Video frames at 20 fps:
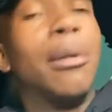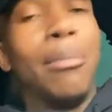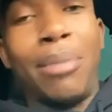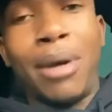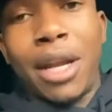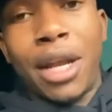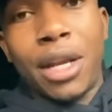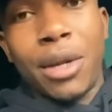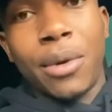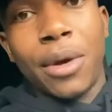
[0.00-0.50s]

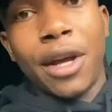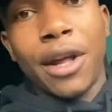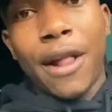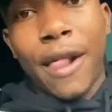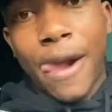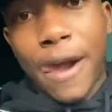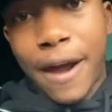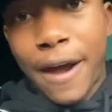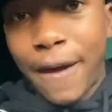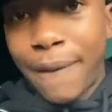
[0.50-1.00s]
But anyway,
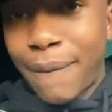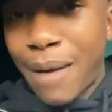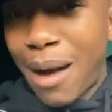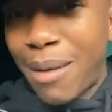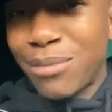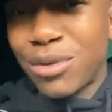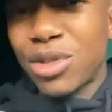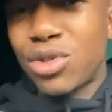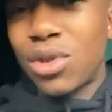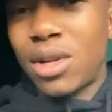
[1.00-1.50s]

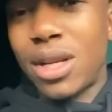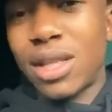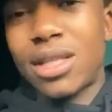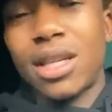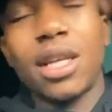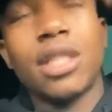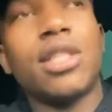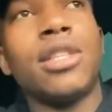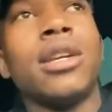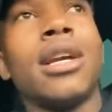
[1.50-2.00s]
I'm just trying to
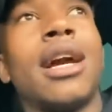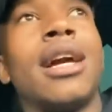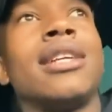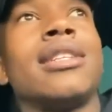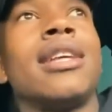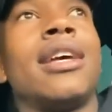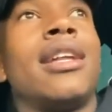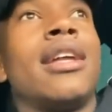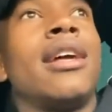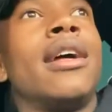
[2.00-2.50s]
say to you
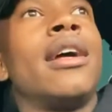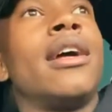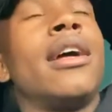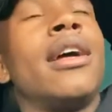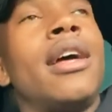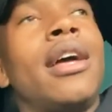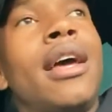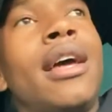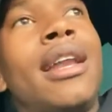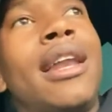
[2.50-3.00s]
guys that
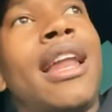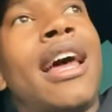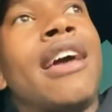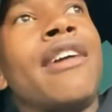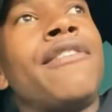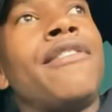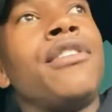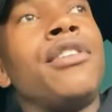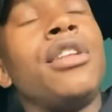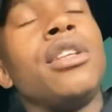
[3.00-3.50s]
in
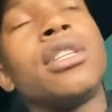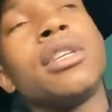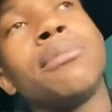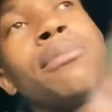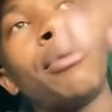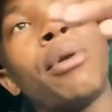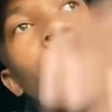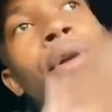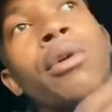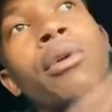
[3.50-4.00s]
life you need to
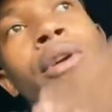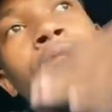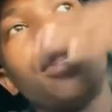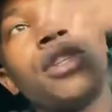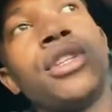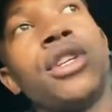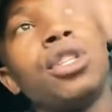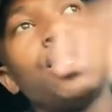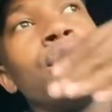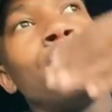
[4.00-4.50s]
progress,
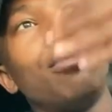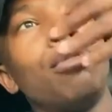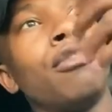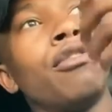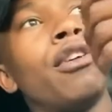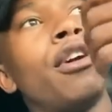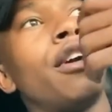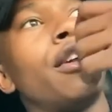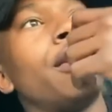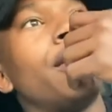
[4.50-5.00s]
you need to
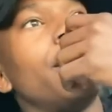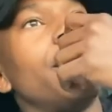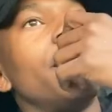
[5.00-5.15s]
move on.